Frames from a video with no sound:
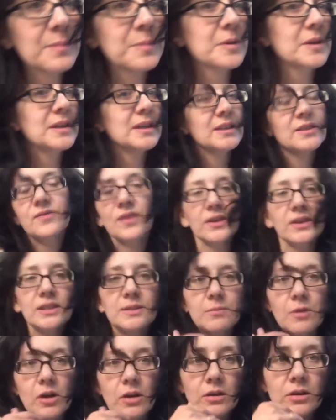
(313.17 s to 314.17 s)
the print is
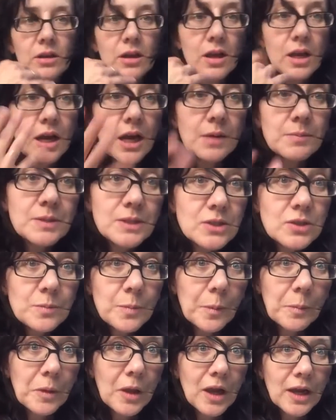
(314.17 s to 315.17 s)
very small. I'm
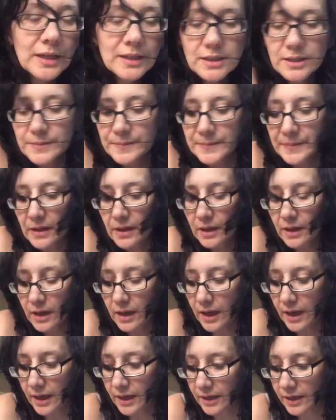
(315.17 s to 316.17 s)
super blind,
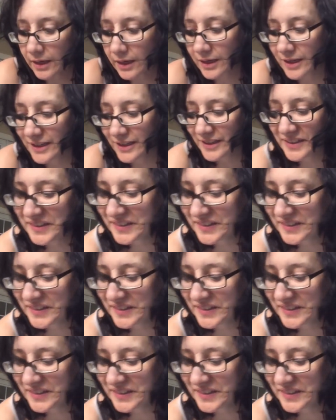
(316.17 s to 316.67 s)
and uh,